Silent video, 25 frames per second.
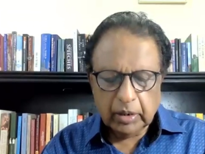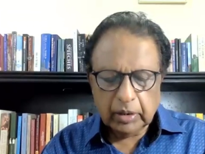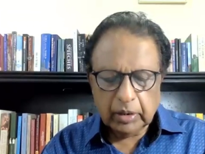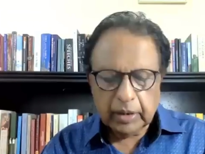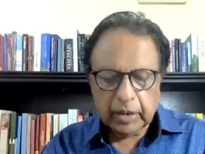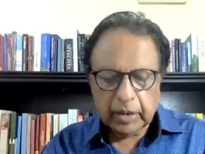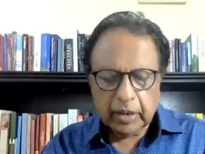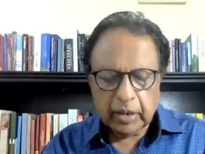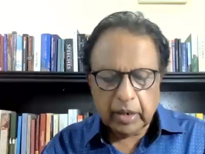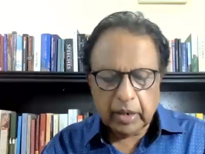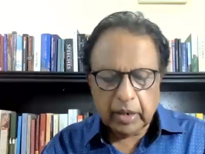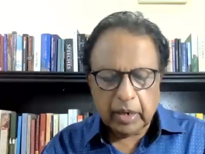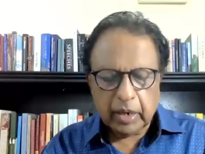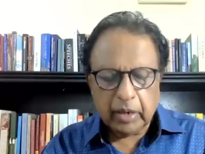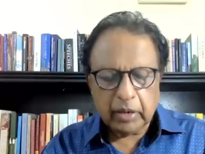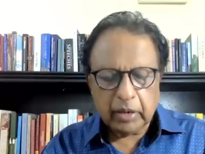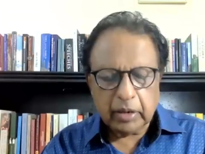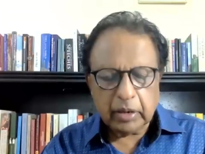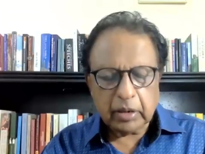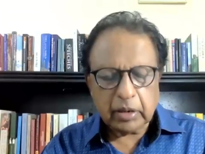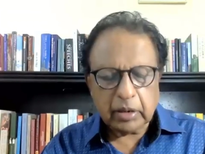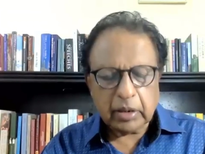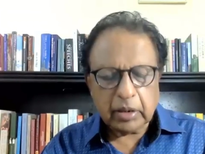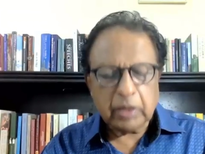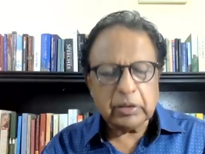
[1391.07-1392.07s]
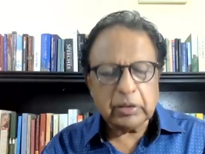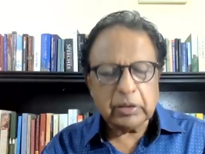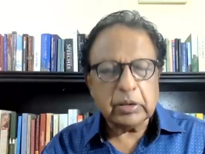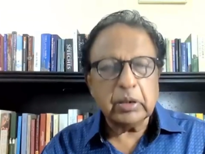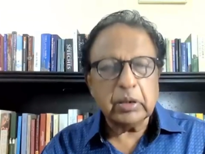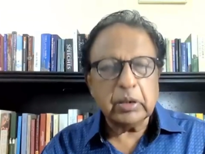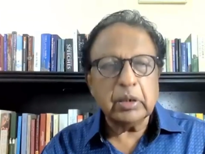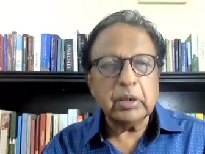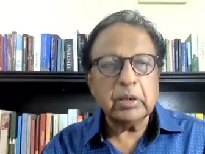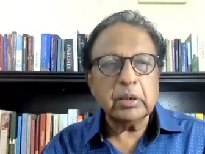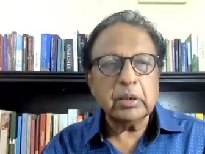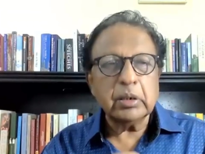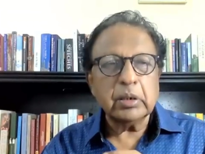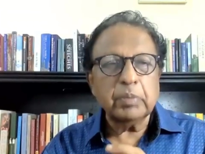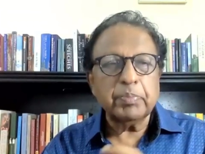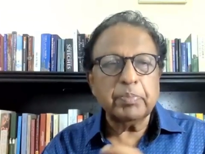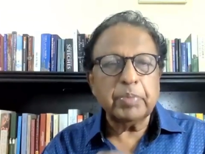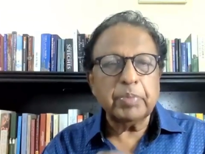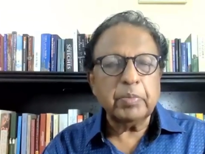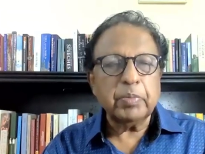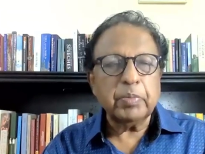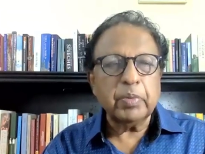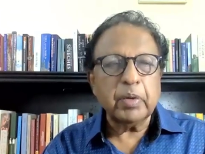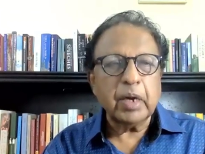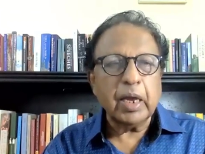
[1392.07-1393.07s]
Then another concern the
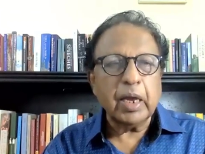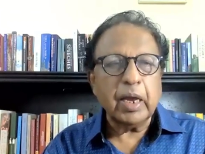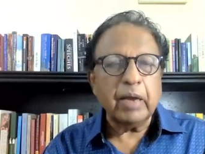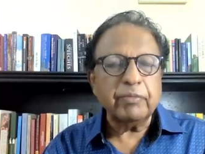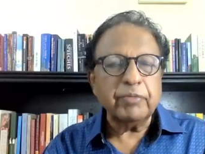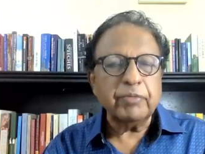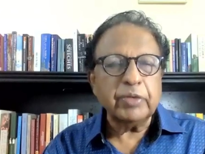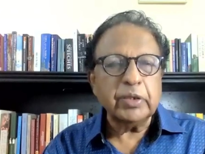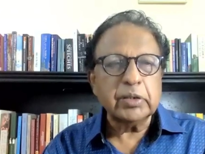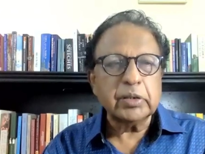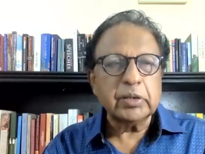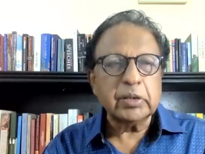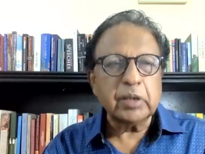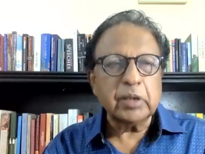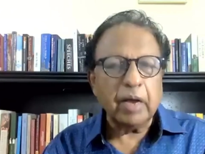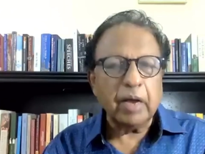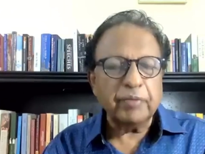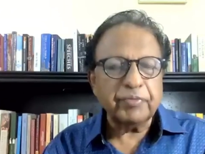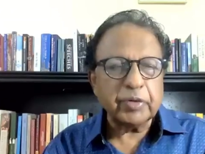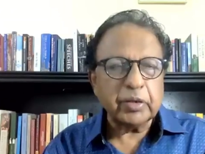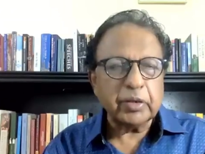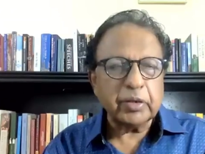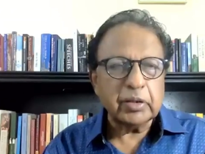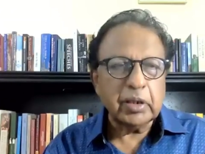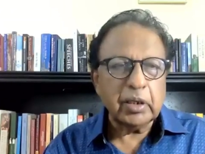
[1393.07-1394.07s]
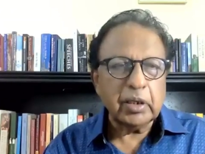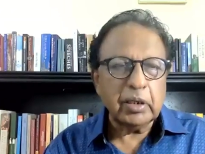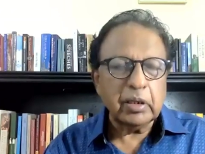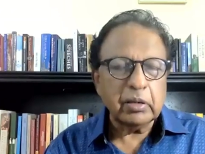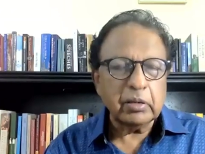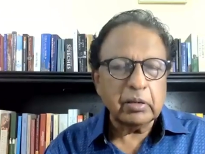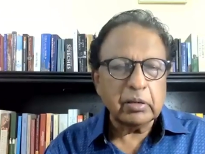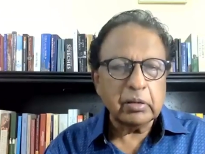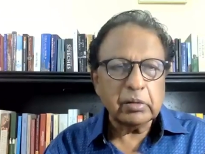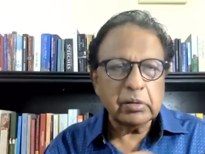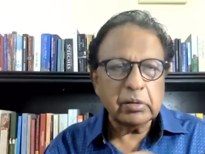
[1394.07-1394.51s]
people have is, after the